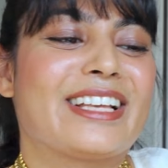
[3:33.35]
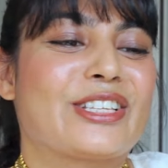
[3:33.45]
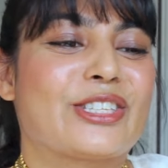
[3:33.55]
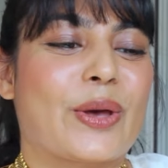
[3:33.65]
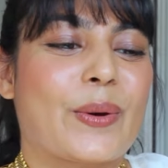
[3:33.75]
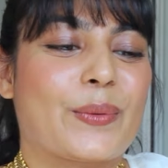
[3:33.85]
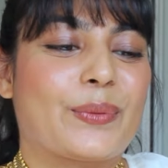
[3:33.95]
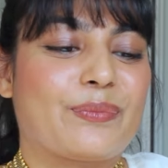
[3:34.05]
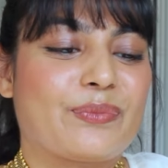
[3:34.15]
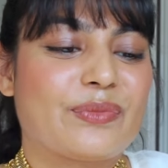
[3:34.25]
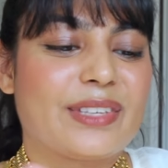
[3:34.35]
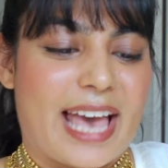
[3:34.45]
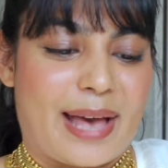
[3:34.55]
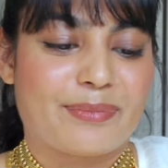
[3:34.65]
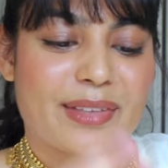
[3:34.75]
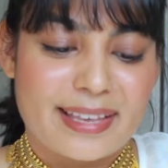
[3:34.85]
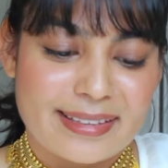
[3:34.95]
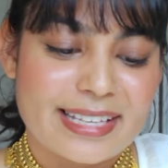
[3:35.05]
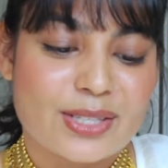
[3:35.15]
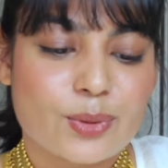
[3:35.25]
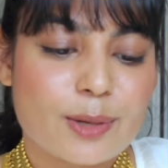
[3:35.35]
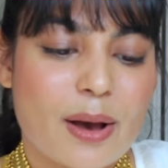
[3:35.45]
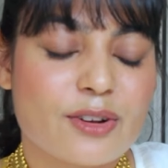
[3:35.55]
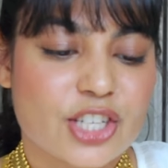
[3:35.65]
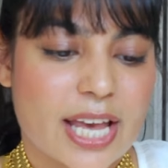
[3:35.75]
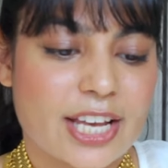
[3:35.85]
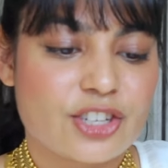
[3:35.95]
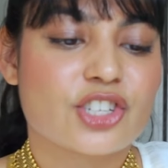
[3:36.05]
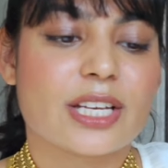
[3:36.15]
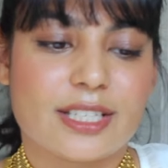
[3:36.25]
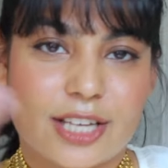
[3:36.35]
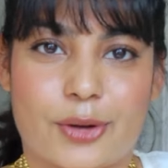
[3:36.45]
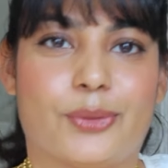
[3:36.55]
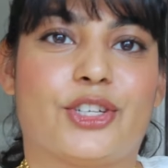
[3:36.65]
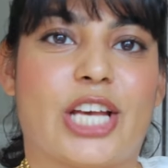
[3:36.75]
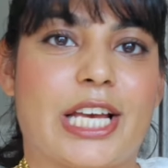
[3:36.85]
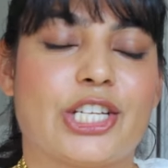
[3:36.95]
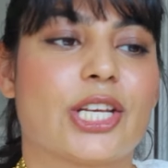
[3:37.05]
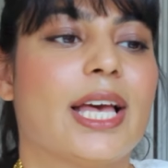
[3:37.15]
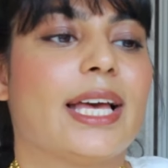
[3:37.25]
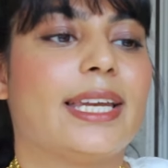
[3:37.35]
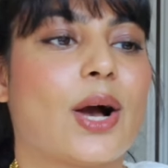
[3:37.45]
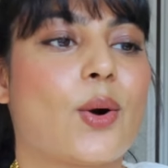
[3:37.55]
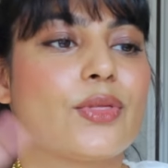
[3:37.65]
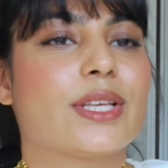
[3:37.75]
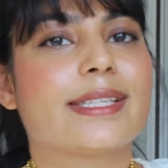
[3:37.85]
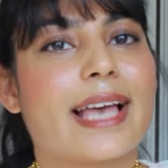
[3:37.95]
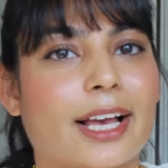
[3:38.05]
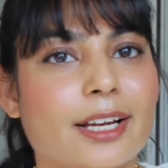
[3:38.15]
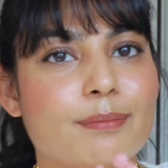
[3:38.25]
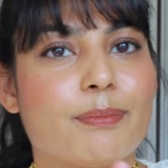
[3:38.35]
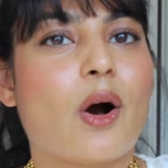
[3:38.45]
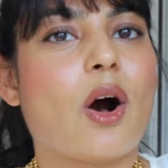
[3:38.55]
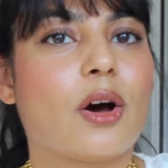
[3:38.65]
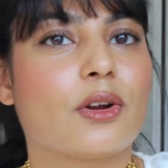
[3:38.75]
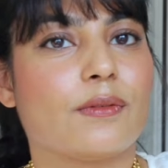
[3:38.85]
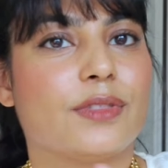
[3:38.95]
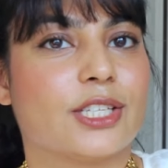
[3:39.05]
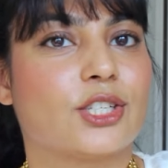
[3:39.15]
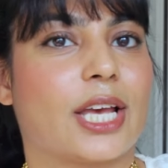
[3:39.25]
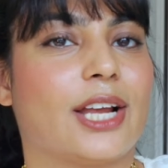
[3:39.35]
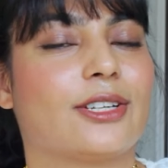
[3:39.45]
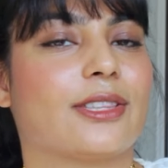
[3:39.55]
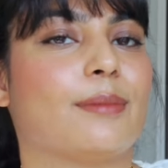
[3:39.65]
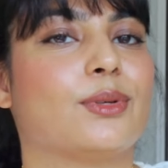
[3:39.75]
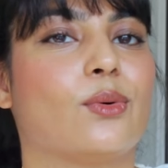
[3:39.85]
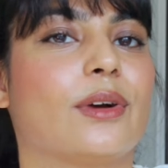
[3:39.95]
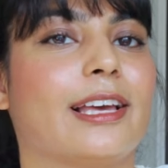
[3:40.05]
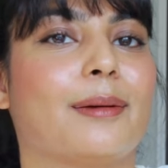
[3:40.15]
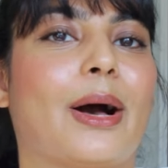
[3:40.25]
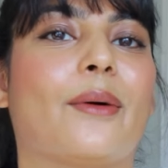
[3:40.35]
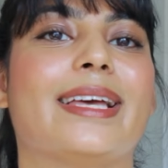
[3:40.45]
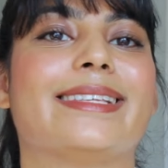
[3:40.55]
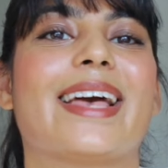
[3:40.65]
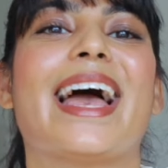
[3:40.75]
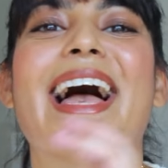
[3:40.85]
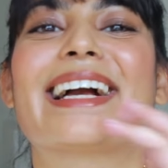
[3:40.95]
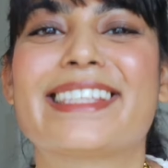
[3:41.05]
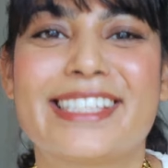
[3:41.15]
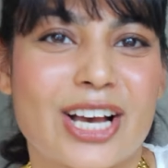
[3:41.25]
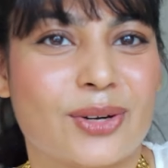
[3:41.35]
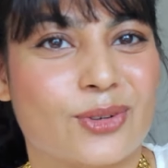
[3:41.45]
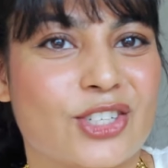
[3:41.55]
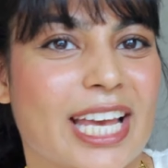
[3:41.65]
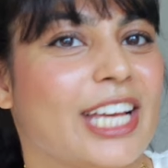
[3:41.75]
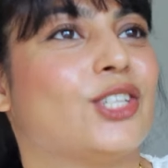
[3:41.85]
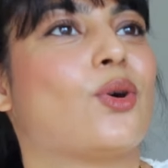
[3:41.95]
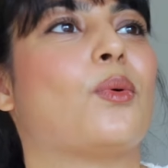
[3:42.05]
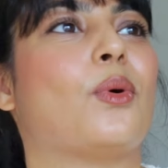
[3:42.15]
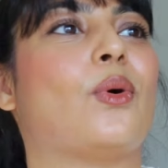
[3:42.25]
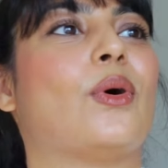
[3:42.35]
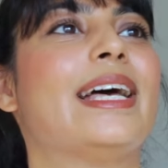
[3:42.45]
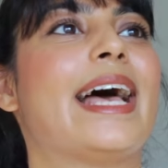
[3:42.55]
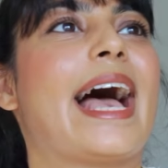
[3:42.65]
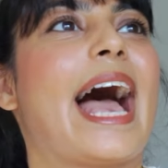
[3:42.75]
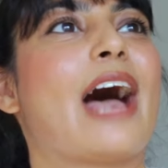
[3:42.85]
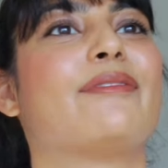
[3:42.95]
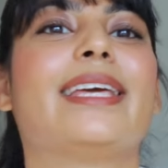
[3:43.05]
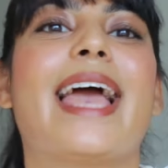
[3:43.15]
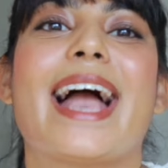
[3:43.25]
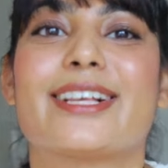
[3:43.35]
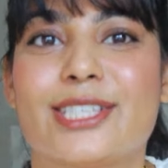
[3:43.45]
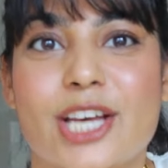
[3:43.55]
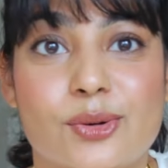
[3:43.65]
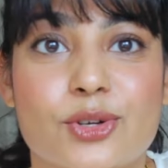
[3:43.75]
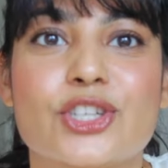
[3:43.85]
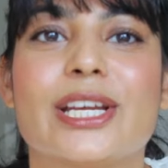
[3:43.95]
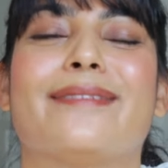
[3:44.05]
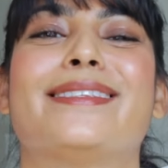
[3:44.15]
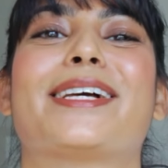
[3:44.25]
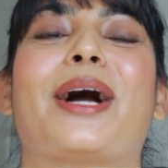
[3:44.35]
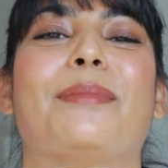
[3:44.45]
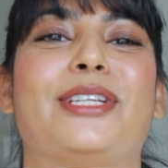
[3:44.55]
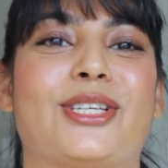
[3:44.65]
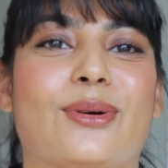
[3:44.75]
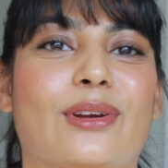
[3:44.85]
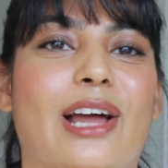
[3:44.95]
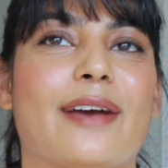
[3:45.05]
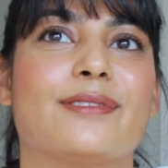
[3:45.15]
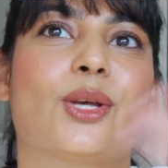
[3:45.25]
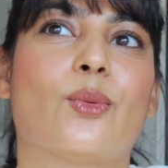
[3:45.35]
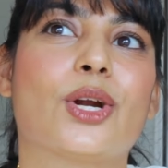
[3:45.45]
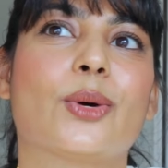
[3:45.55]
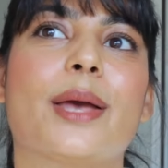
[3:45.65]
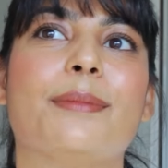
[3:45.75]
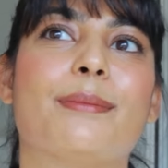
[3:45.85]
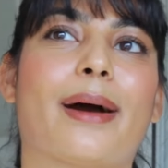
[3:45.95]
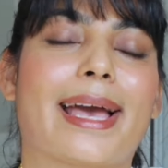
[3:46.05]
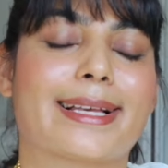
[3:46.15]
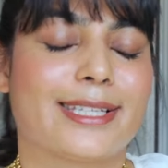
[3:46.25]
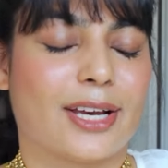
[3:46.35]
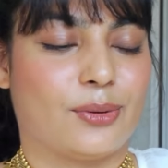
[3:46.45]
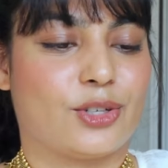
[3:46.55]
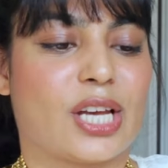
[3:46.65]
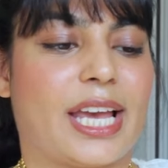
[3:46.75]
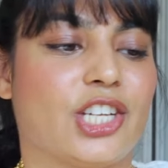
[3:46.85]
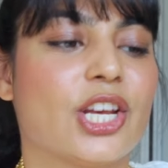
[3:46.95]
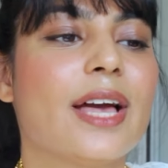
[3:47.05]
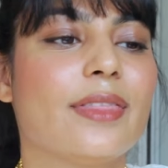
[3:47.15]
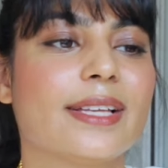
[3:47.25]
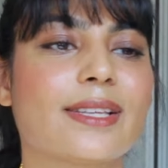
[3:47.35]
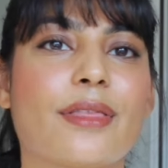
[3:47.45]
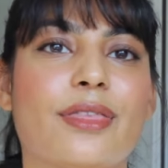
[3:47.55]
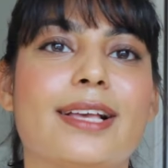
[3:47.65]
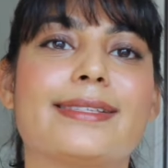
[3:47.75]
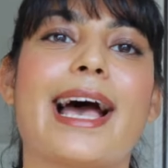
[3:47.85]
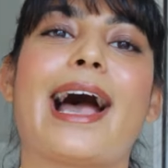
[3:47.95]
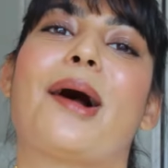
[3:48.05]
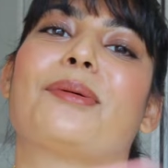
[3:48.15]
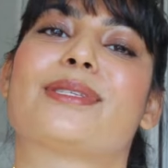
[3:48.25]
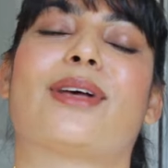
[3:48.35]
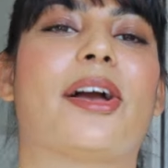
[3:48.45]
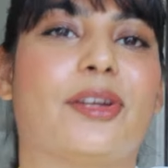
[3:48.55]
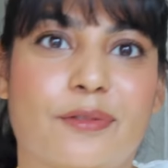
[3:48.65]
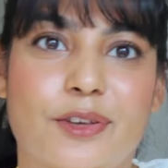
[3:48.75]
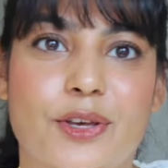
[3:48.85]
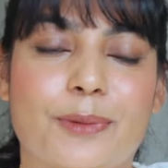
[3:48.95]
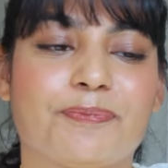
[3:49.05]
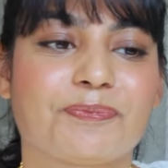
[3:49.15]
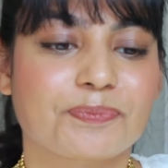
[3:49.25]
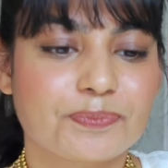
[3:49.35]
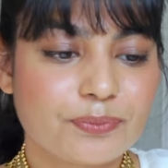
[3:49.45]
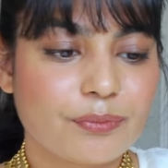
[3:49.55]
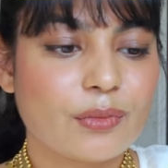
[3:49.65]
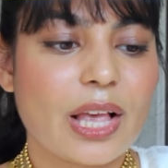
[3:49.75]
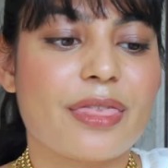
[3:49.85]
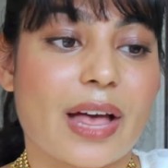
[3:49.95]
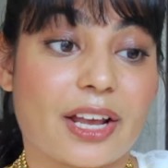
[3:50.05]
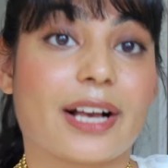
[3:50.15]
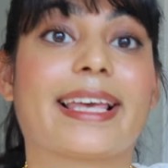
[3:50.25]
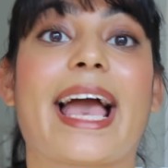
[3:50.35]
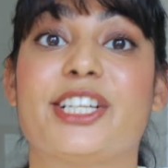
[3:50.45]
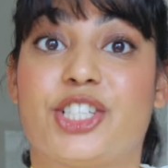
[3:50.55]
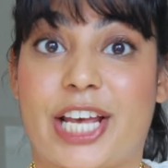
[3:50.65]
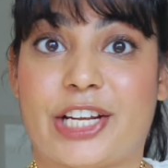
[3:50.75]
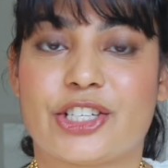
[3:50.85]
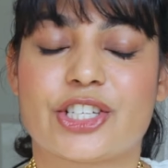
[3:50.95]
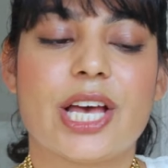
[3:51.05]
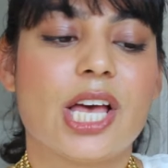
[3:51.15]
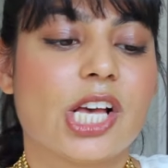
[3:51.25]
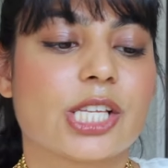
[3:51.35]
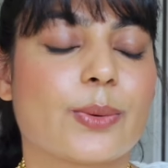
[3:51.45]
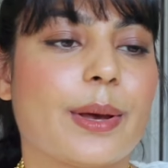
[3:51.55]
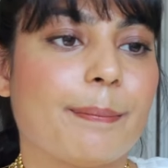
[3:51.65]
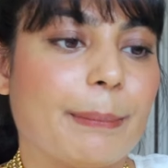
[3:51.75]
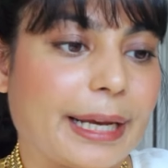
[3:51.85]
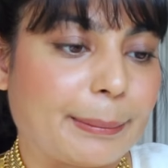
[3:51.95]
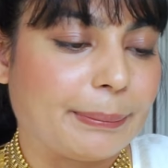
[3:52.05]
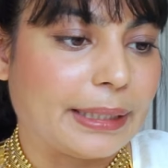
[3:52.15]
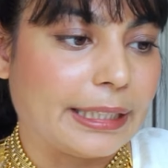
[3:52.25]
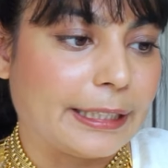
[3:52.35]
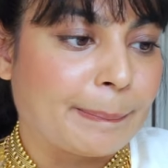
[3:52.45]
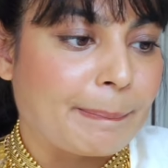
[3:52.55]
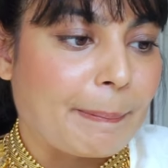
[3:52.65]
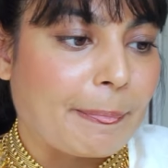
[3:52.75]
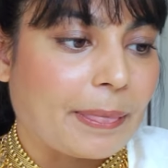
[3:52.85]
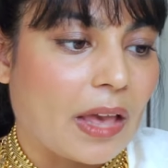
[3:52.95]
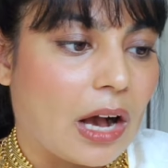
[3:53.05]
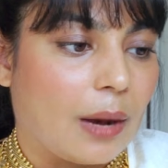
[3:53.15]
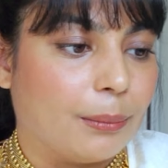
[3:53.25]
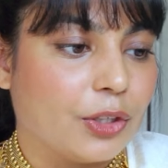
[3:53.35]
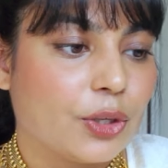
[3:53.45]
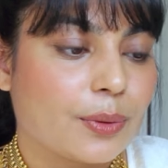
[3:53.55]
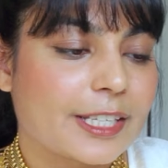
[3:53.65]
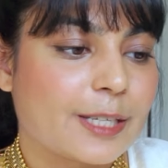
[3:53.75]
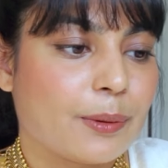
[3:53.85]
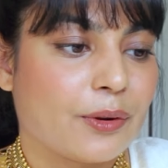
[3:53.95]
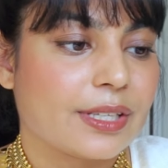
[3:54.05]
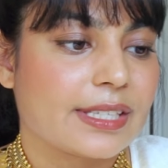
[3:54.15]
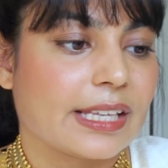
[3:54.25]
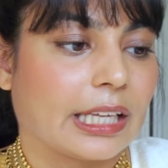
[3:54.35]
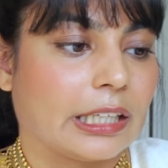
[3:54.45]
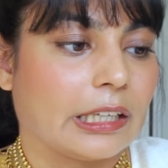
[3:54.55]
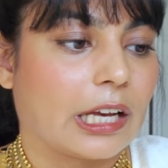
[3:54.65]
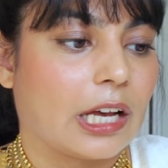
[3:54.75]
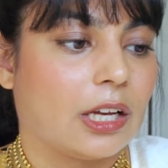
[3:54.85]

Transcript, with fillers: So yeah, it's all about change, internal change. Now, the second part of this change that I'm talking about is external change or having external shifts come into your life. So, what do I mean by external change? These are things outside of you that can change. So, it might be um, you experiencing